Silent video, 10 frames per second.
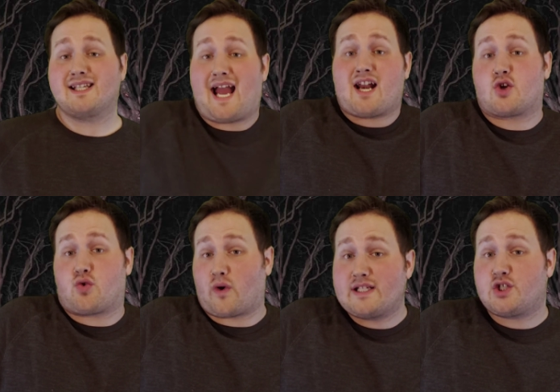honestly
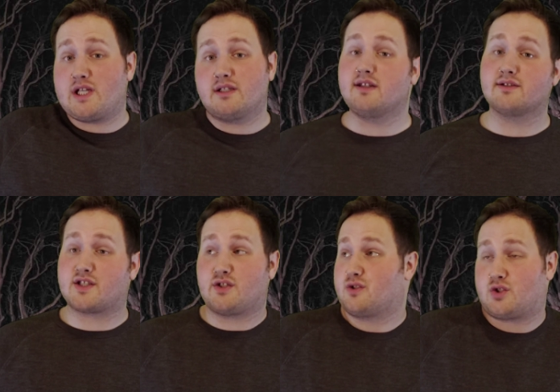kind of
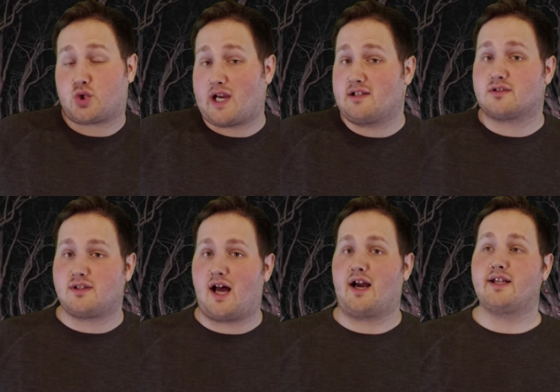cringy
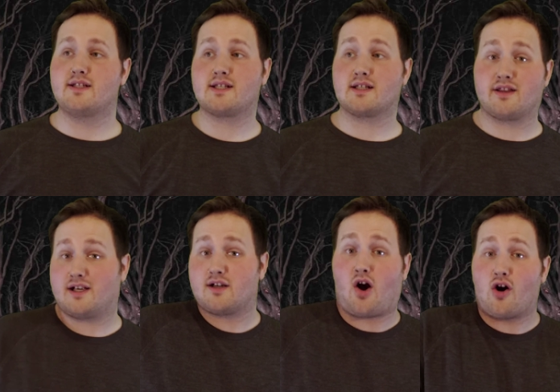trailer
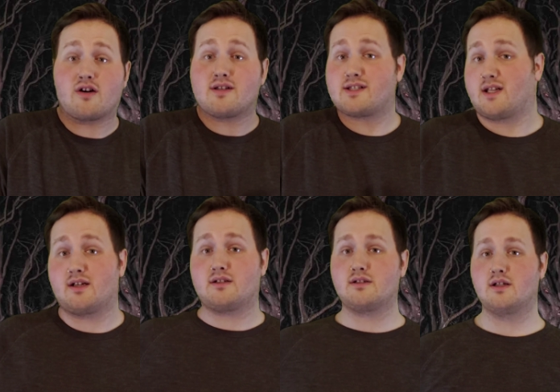lines, there
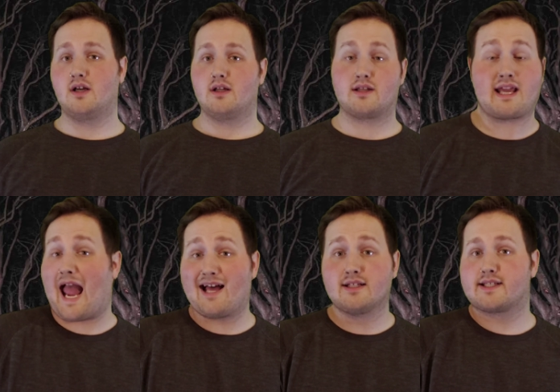are still,
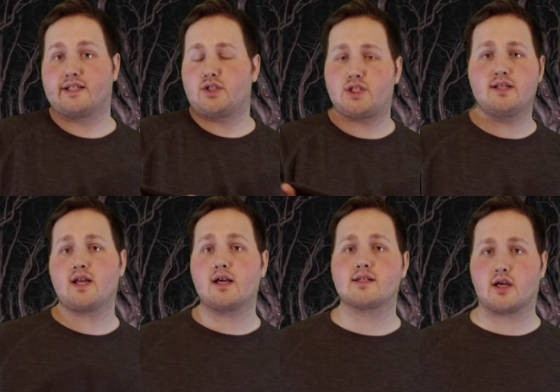like
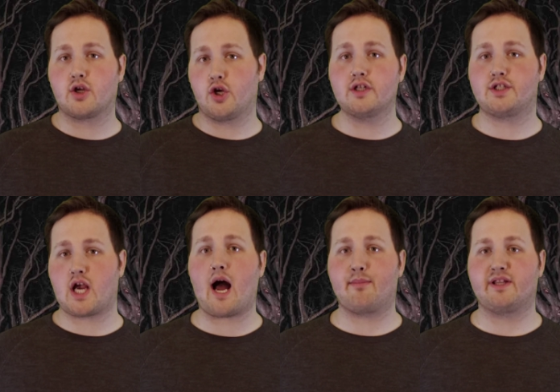Allison, she does a
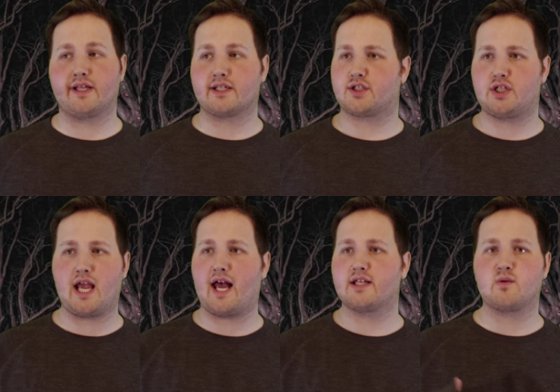good job in
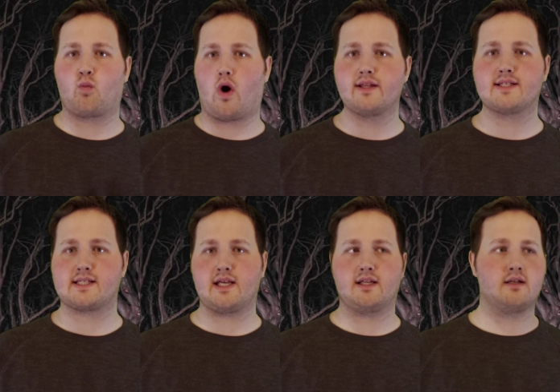this. She has
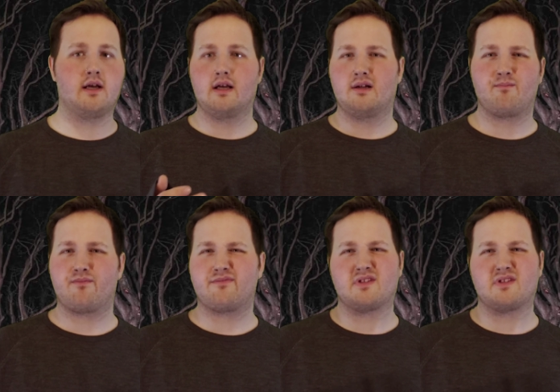one scene,